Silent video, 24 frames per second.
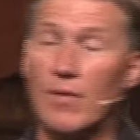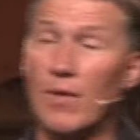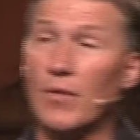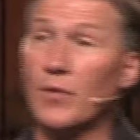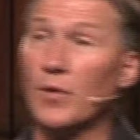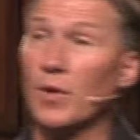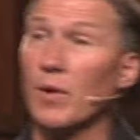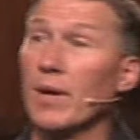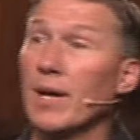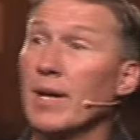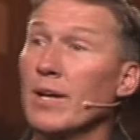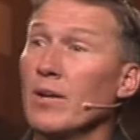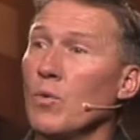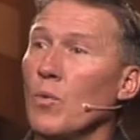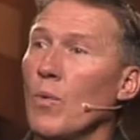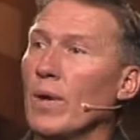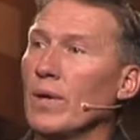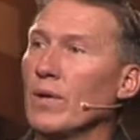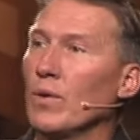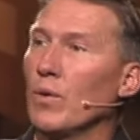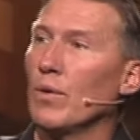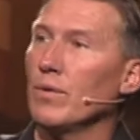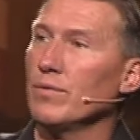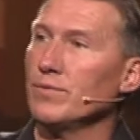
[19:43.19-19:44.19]
that they're in a
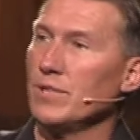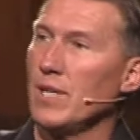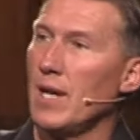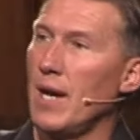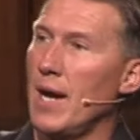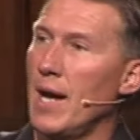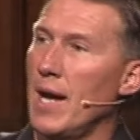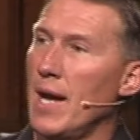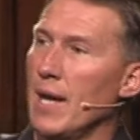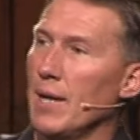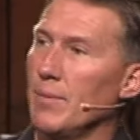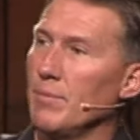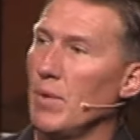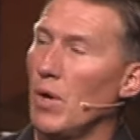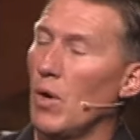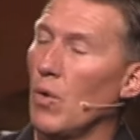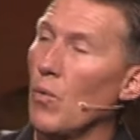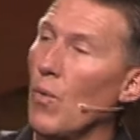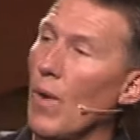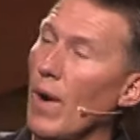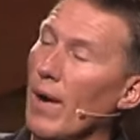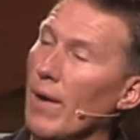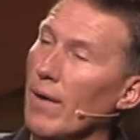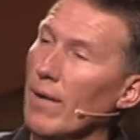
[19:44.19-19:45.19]
window of time
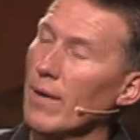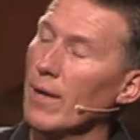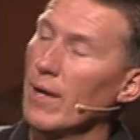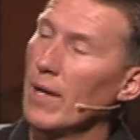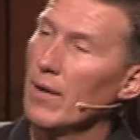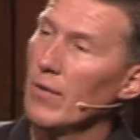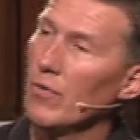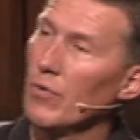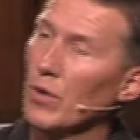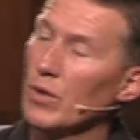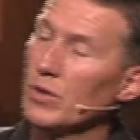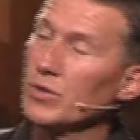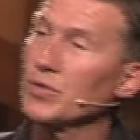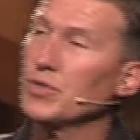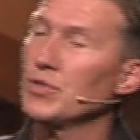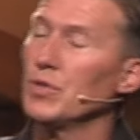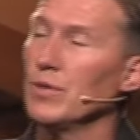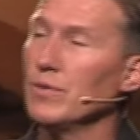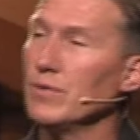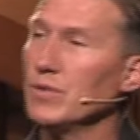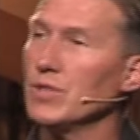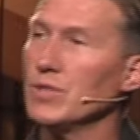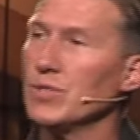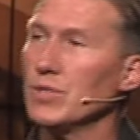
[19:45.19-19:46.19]
where their
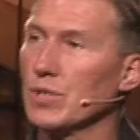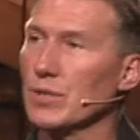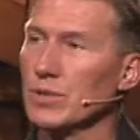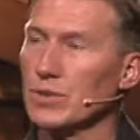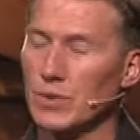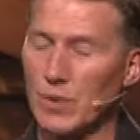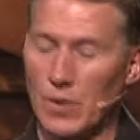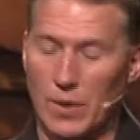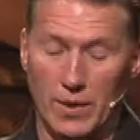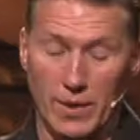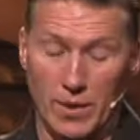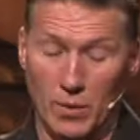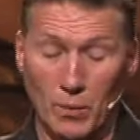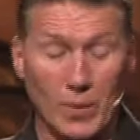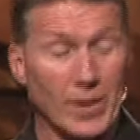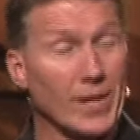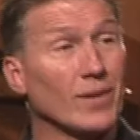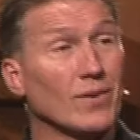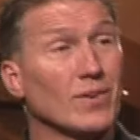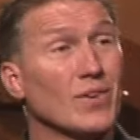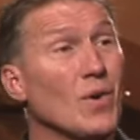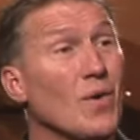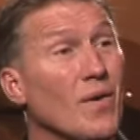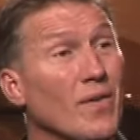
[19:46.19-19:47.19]
service to the Lord, and
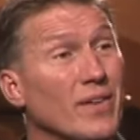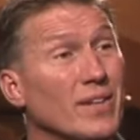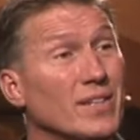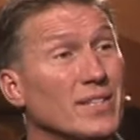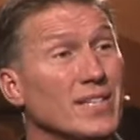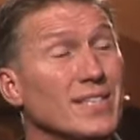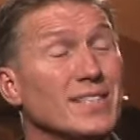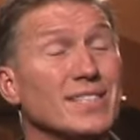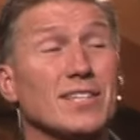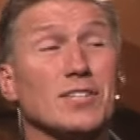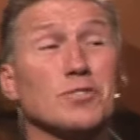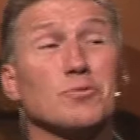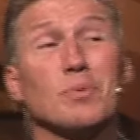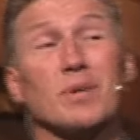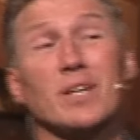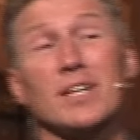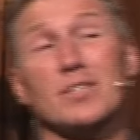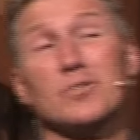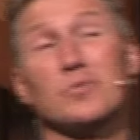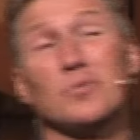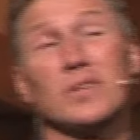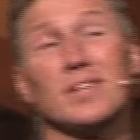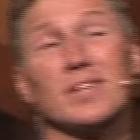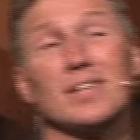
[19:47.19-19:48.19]
we don't know the details
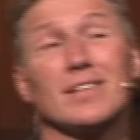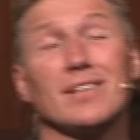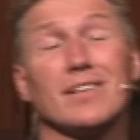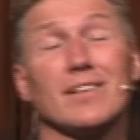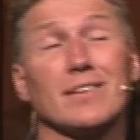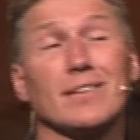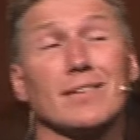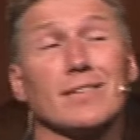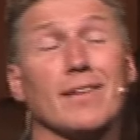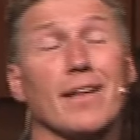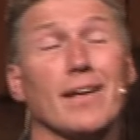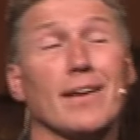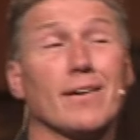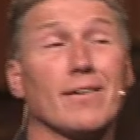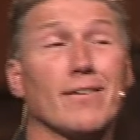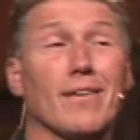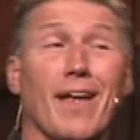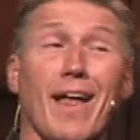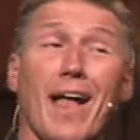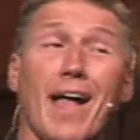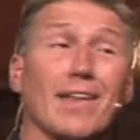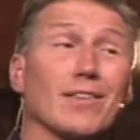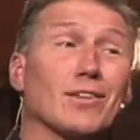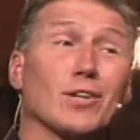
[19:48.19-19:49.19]
because we didn't get the
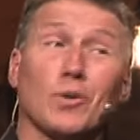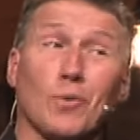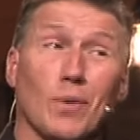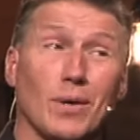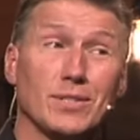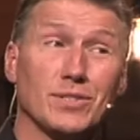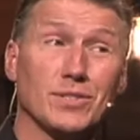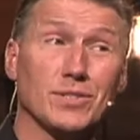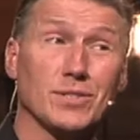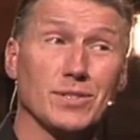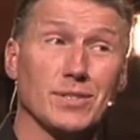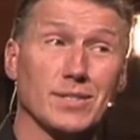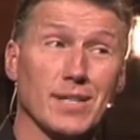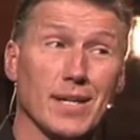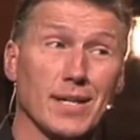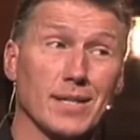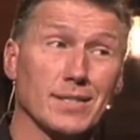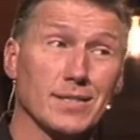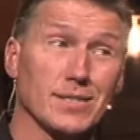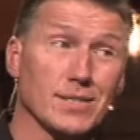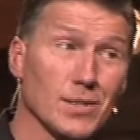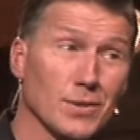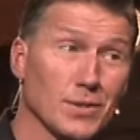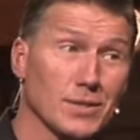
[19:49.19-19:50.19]
letter that had the questions in it.